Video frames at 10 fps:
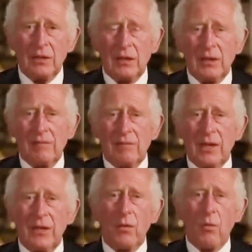mourn
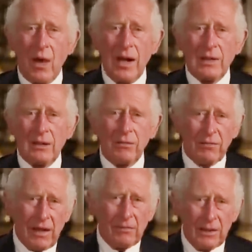profoundly the
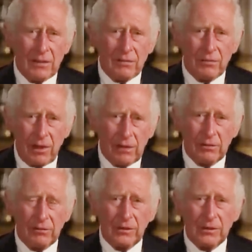passing of a cherished
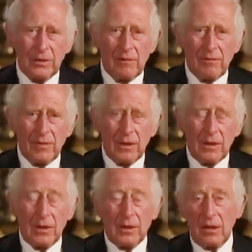sovereign and a much